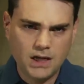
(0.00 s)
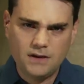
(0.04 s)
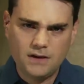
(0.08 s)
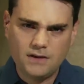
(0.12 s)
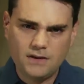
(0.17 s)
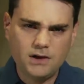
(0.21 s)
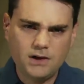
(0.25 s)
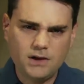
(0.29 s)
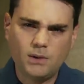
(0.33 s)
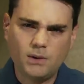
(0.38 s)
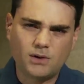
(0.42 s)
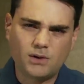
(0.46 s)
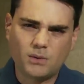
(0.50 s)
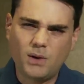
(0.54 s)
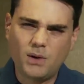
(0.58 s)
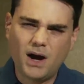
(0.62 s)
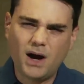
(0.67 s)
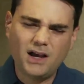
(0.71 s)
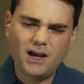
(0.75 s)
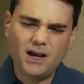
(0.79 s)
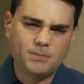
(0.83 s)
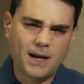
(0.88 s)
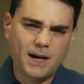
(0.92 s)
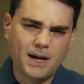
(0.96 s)
And then you wonder,
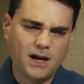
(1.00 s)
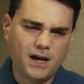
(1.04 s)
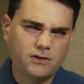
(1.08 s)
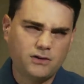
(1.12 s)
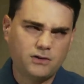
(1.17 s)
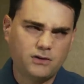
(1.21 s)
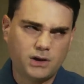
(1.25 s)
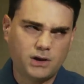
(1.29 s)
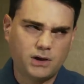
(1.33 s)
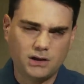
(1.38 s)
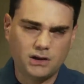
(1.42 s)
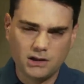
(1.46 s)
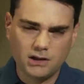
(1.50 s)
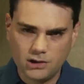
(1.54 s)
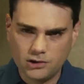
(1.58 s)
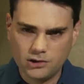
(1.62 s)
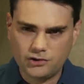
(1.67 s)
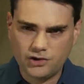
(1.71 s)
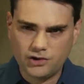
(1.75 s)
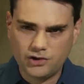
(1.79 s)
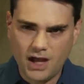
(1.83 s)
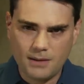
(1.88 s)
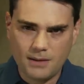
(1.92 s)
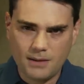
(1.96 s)
why is my house looking a
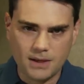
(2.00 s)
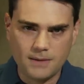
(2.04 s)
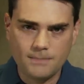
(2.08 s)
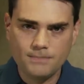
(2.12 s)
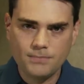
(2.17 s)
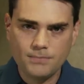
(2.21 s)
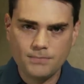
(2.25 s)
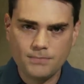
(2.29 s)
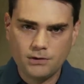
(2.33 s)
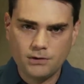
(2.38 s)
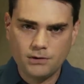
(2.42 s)
little shabby?